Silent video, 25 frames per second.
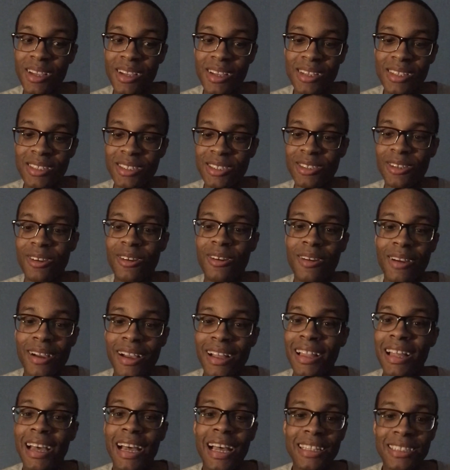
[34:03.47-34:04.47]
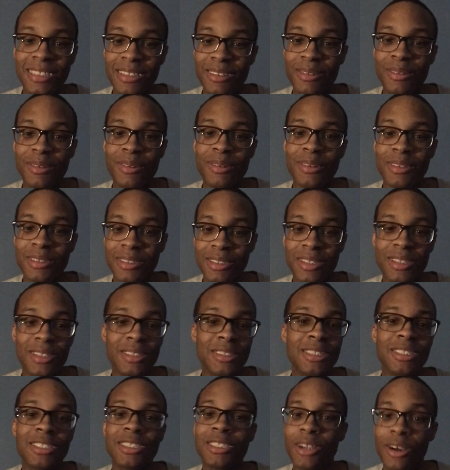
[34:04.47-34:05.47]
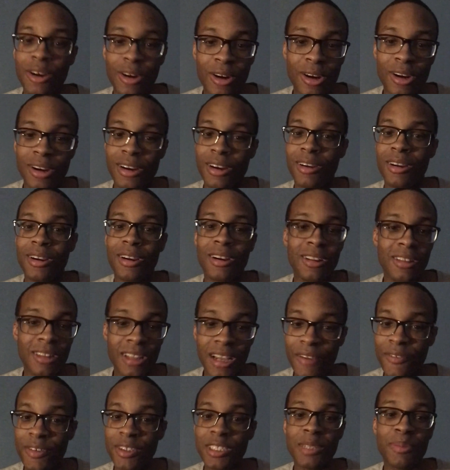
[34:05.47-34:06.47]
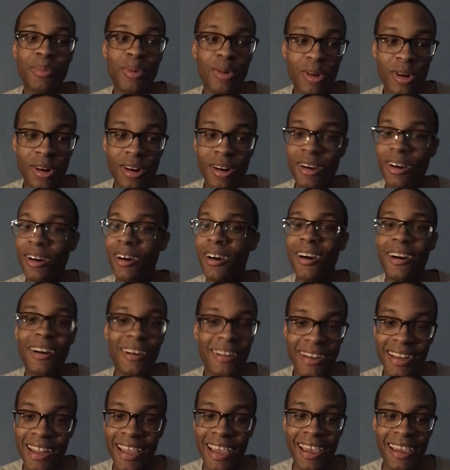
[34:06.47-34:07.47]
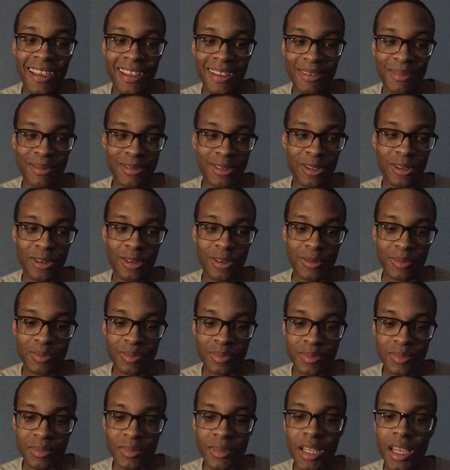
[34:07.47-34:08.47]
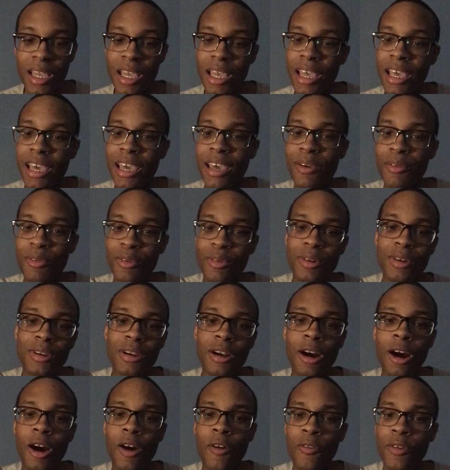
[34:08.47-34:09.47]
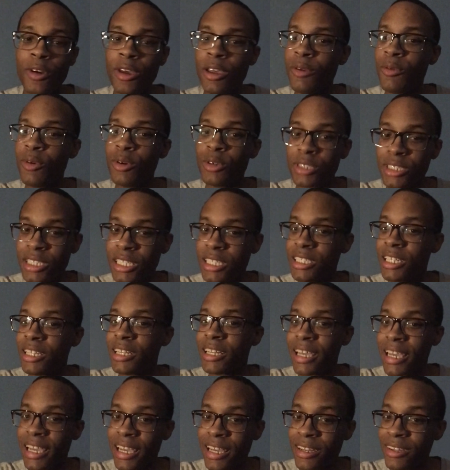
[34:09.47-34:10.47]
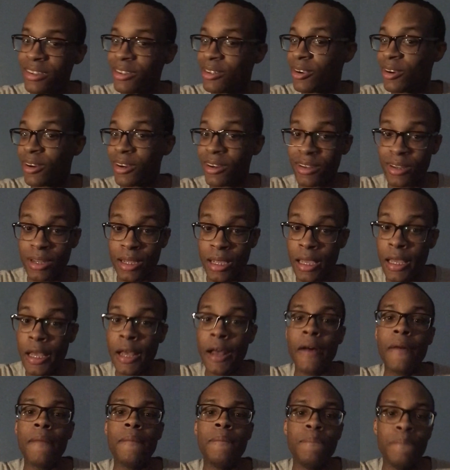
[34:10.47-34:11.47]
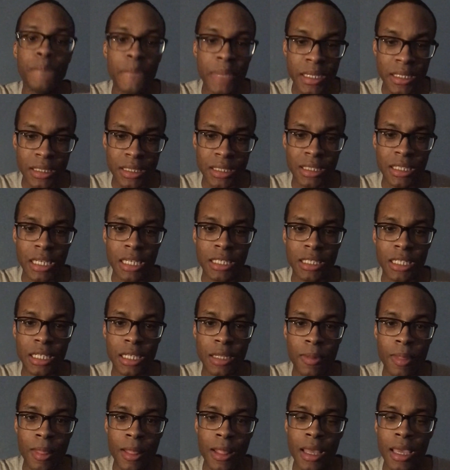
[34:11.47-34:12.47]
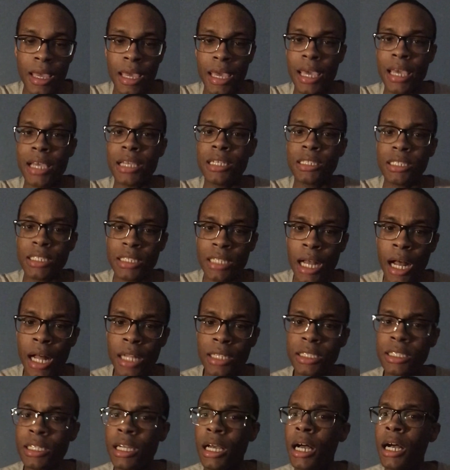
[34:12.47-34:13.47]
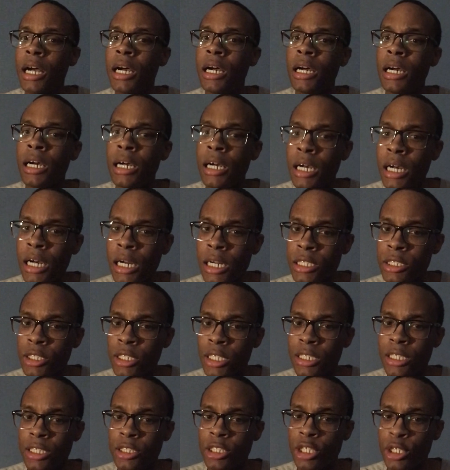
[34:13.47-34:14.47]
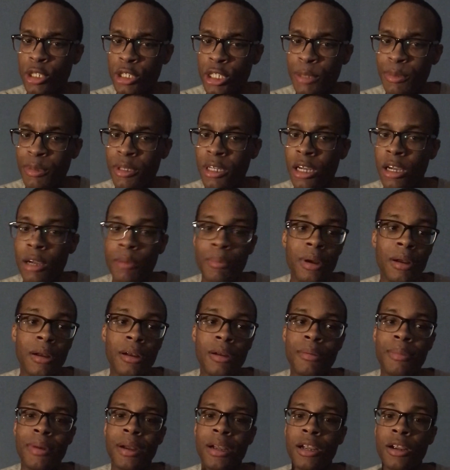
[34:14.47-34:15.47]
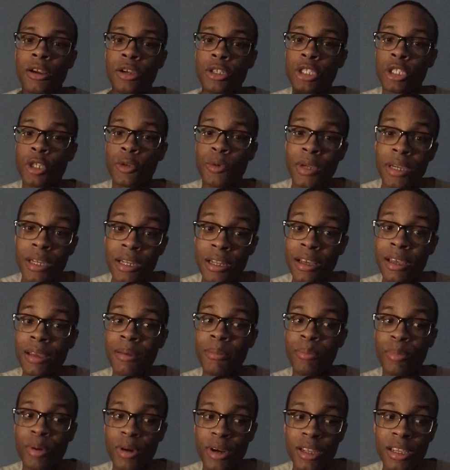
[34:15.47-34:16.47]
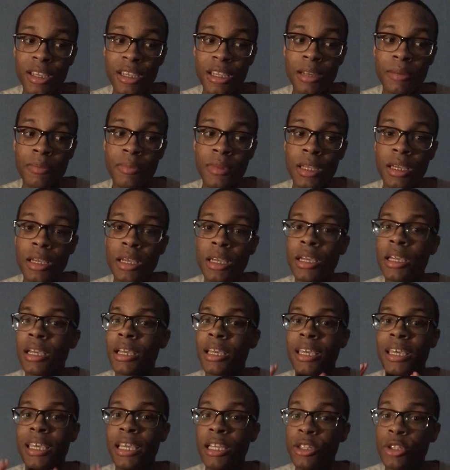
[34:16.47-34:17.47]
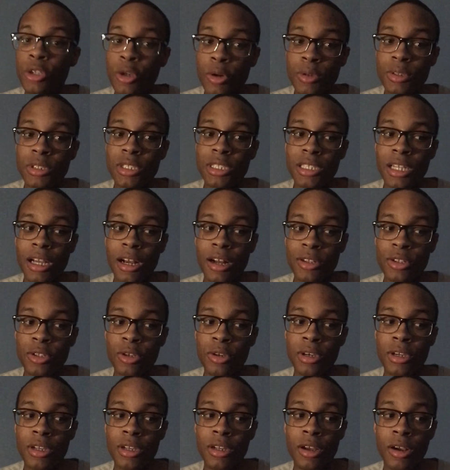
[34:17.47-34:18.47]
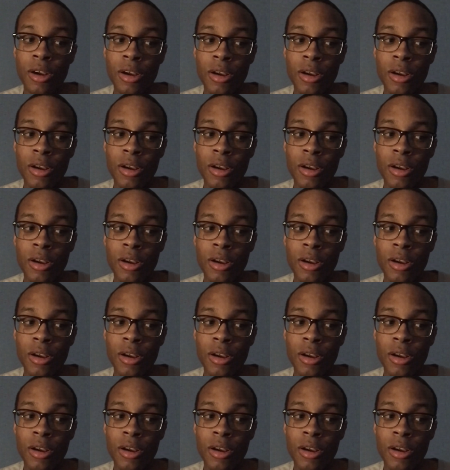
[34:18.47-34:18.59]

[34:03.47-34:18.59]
So I'm glad to show her love and support on that. So, and hopefully we'll see each other again during mid-season. And shout out to the other Triple W, my girls Karita and Bree. Keep doing what y'all doing.